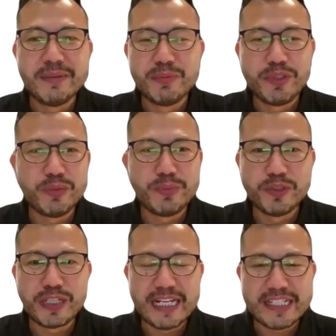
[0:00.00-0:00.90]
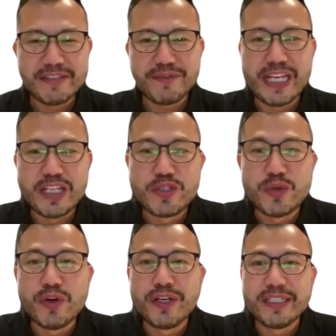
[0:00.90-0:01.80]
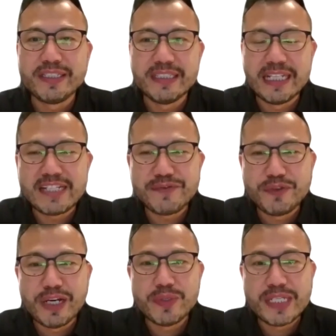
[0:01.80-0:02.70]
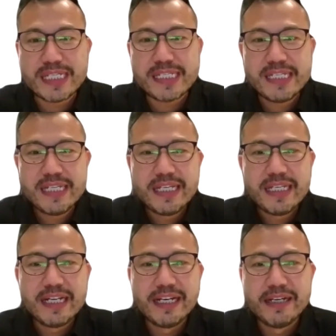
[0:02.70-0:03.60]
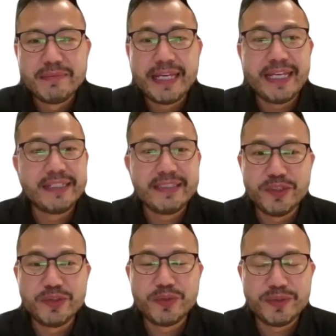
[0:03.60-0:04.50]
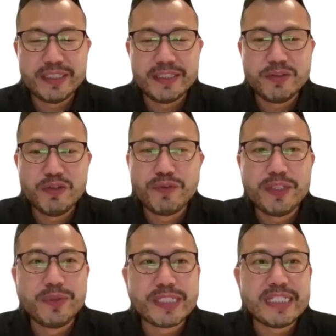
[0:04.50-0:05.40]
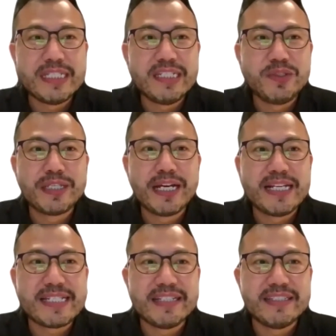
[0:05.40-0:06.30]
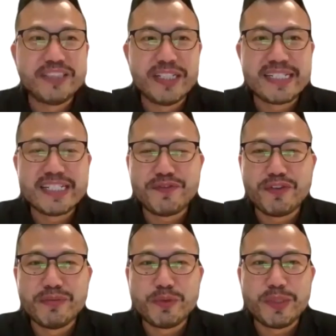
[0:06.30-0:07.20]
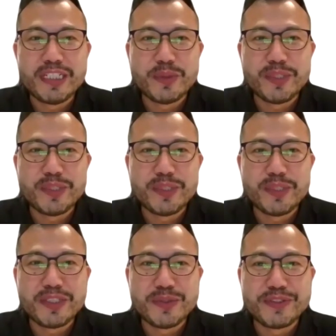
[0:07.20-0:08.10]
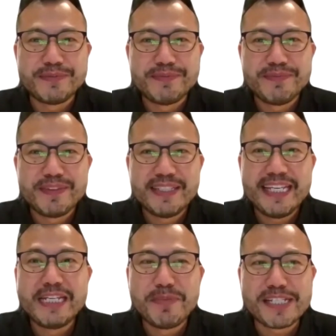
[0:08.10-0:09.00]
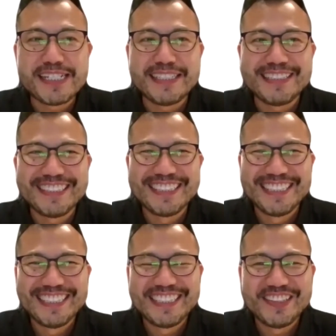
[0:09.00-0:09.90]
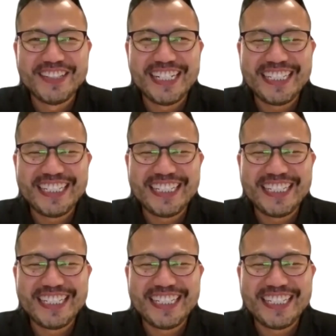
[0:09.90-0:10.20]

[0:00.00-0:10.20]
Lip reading: We hope you guys have enjoyed the last few hours. Hopefully we'll see you guys at Genesis Forum 2022 in person. All right?